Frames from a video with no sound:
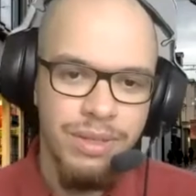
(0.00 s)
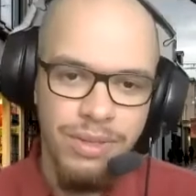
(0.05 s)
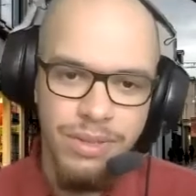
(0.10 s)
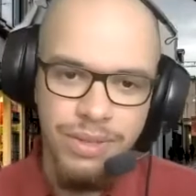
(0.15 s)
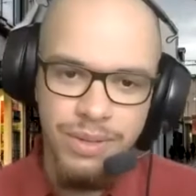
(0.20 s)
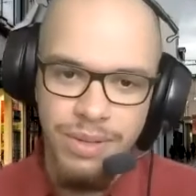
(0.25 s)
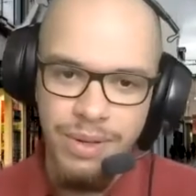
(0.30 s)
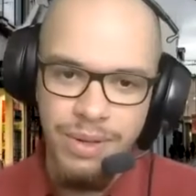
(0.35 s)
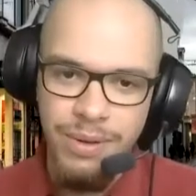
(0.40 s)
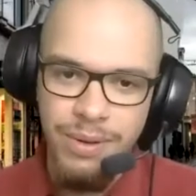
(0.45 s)

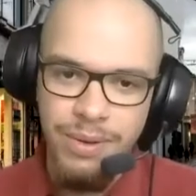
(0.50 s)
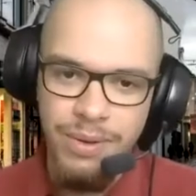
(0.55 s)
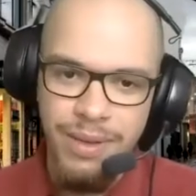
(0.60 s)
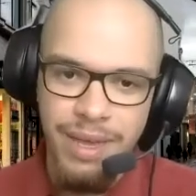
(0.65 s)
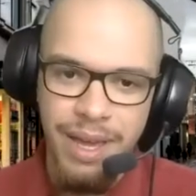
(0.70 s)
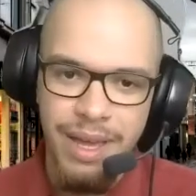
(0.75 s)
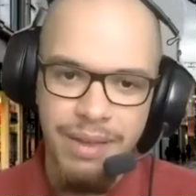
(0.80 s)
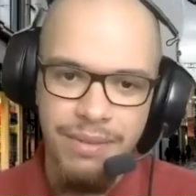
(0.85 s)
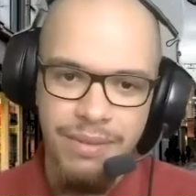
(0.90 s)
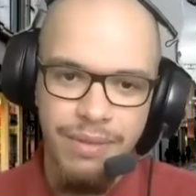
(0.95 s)
So
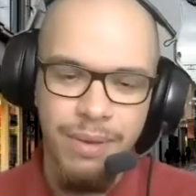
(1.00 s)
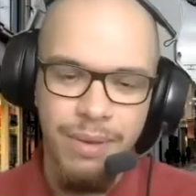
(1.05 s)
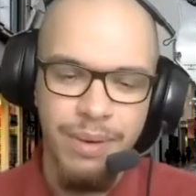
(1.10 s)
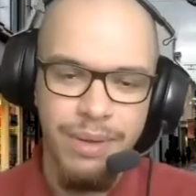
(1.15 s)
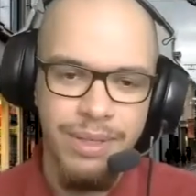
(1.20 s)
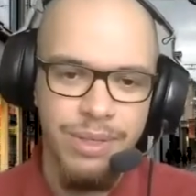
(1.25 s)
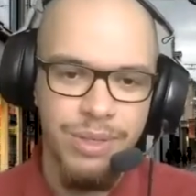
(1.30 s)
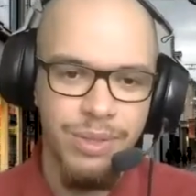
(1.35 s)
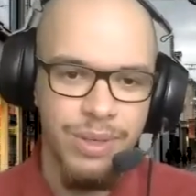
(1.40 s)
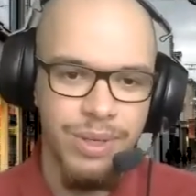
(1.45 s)
yeah, if you want
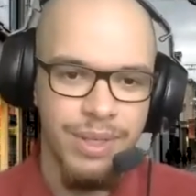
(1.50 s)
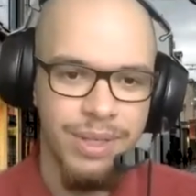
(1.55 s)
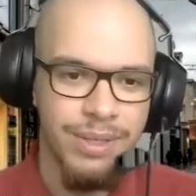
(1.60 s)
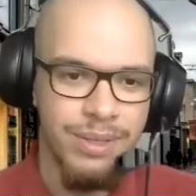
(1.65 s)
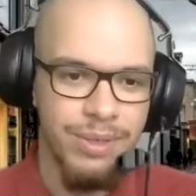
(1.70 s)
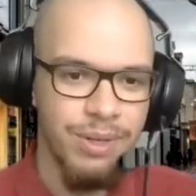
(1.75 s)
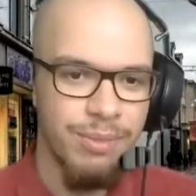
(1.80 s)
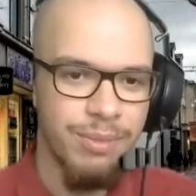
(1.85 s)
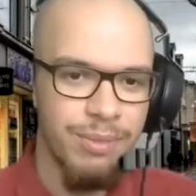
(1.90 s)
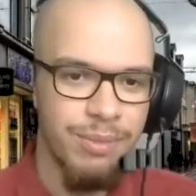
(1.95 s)
to join
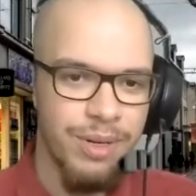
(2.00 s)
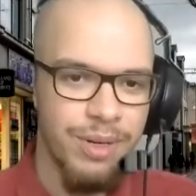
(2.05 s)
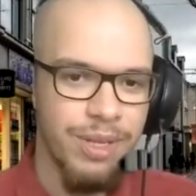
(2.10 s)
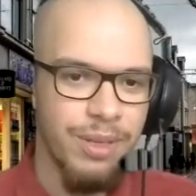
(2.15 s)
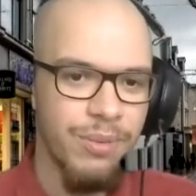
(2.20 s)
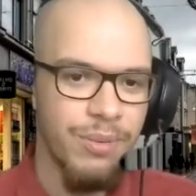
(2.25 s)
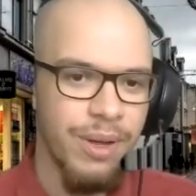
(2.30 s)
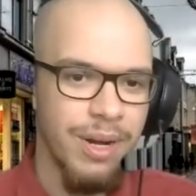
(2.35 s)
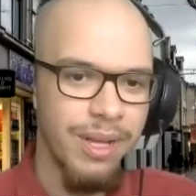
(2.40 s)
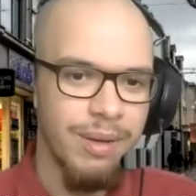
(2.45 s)
us, you're more
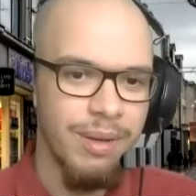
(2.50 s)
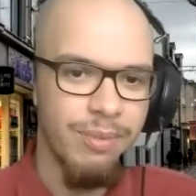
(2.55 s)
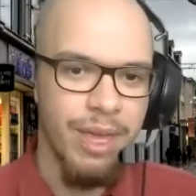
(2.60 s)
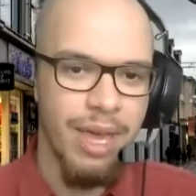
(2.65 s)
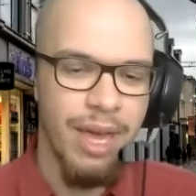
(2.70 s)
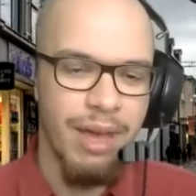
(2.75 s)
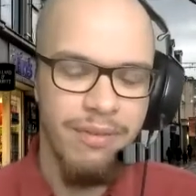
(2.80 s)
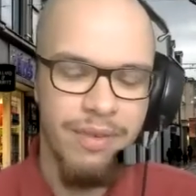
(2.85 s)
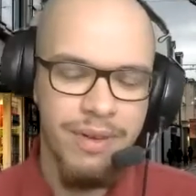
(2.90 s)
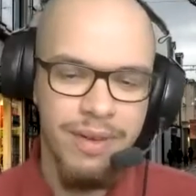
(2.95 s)
than welcome. We
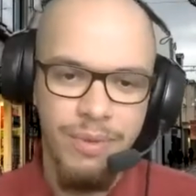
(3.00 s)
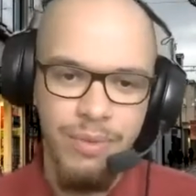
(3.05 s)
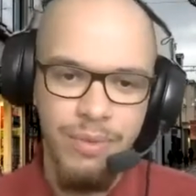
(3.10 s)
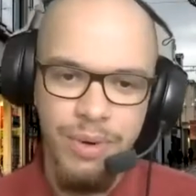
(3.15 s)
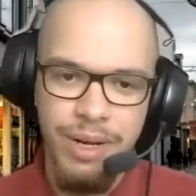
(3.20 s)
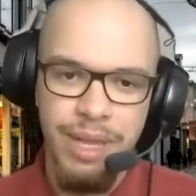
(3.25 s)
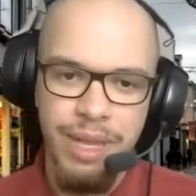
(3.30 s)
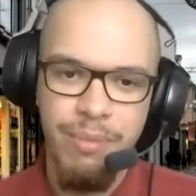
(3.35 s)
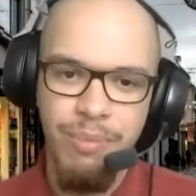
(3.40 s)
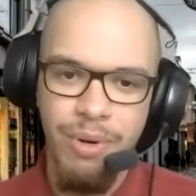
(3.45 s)
have a
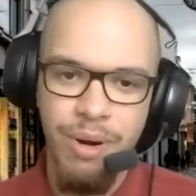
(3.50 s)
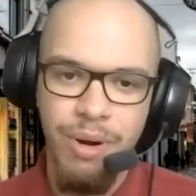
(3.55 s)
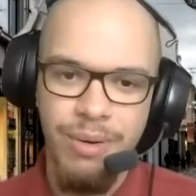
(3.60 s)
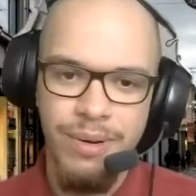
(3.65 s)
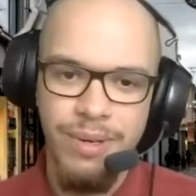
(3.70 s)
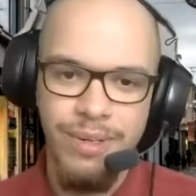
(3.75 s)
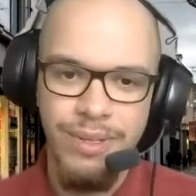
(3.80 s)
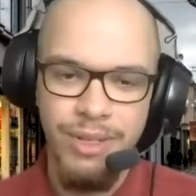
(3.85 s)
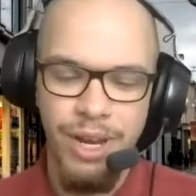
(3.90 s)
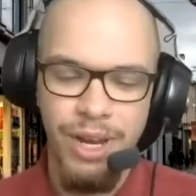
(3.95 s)
work in
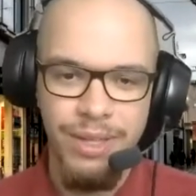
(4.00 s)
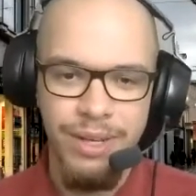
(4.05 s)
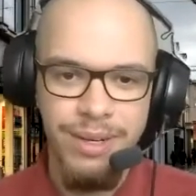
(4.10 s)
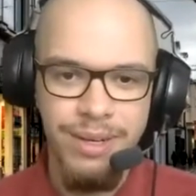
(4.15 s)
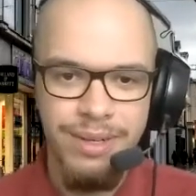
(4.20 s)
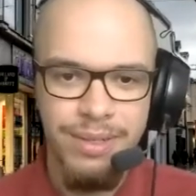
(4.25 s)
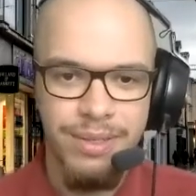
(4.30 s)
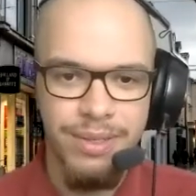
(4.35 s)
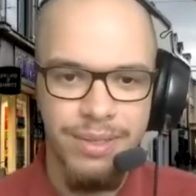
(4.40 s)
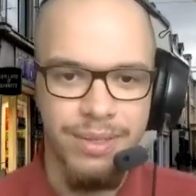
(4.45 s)
progress channel,
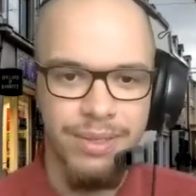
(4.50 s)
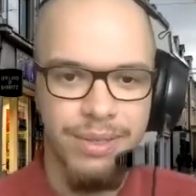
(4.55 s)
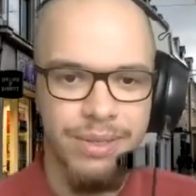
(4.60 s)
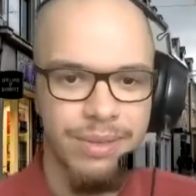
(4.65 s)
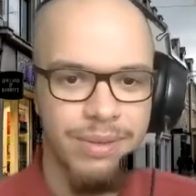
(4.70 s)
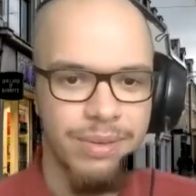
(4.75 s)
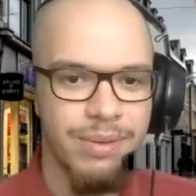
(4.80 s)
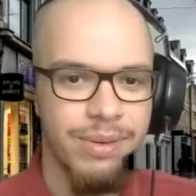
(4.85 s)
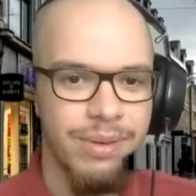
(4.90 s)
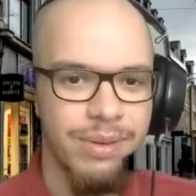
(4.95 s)

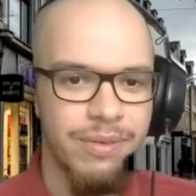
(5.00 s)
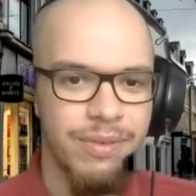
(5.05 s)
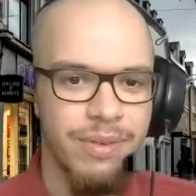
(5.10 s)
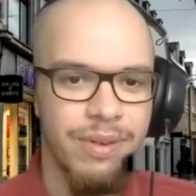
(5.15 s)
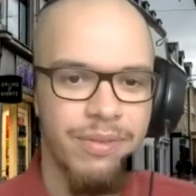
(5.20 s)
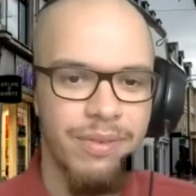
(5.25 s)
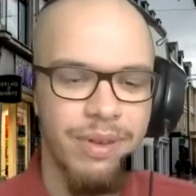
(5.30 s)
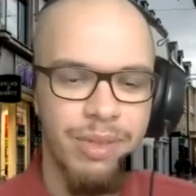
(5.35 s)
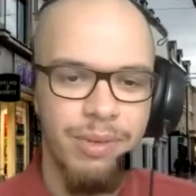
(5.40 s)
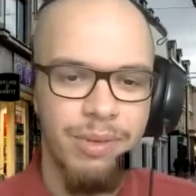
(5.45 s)
so feel
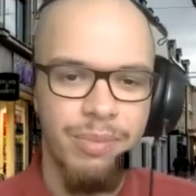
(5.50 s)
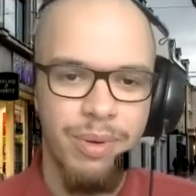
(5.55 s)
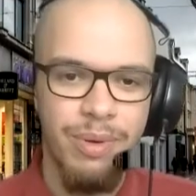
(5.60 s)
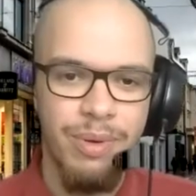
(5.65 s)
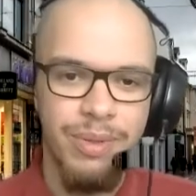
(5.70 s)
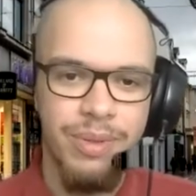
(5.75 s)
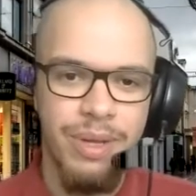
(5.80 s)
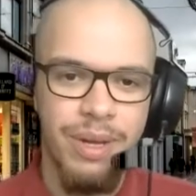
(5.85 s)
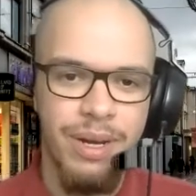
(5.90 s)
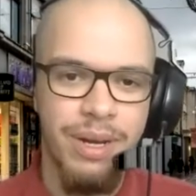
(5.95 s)
free to
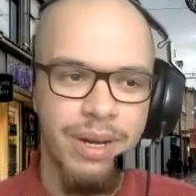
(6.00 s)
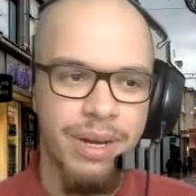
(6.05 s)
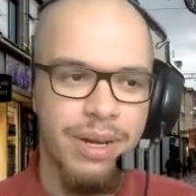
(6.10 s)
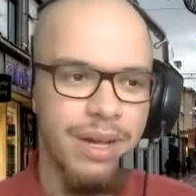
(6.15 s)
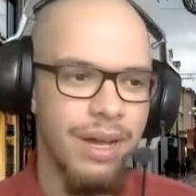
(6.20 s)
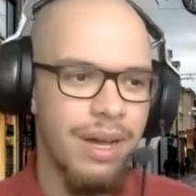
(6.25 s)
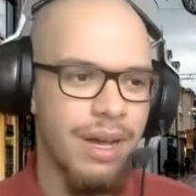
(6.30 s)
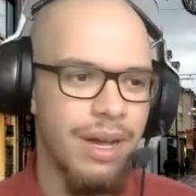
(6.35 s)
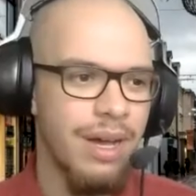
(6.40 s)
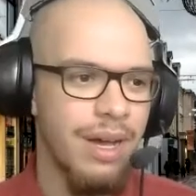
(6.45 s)
post there
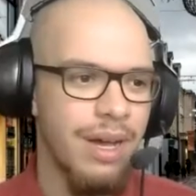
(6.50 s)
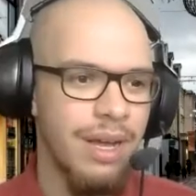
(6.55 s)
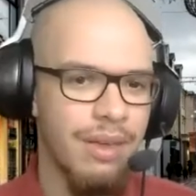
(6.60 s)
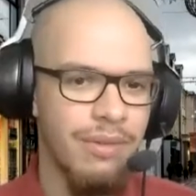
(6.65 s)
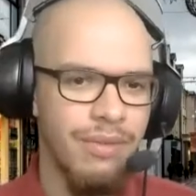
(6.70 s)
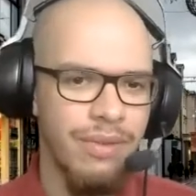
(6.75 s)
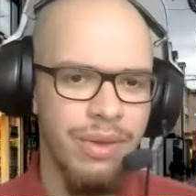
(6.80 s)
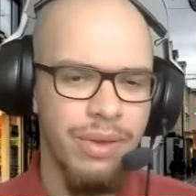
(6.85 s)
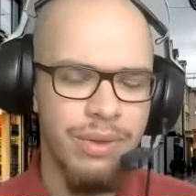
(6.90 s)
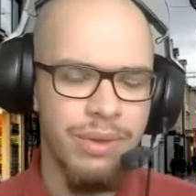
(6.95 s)

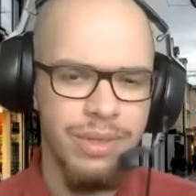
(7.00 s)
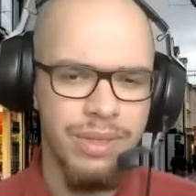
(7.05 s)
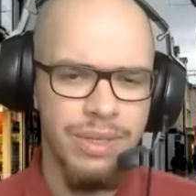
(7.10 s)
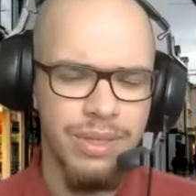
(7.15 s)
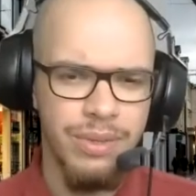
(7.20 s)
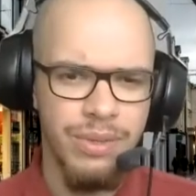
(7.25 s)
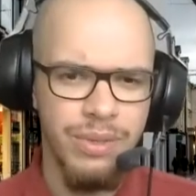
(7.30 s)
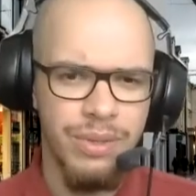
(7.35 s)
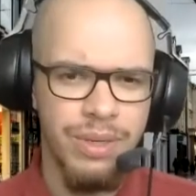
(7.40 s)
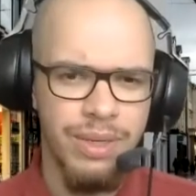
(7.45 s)
if you use
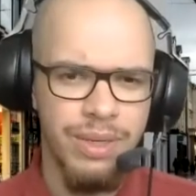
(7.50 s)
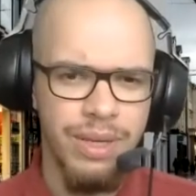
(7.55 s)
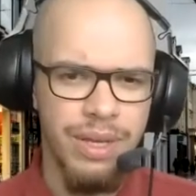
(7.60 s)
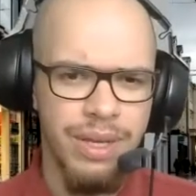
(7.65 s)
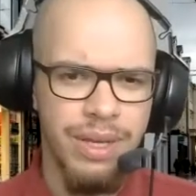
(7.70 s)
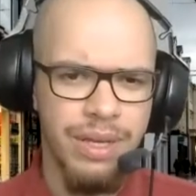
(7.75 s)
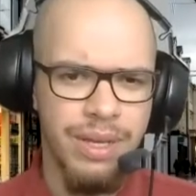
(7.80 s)
Discord.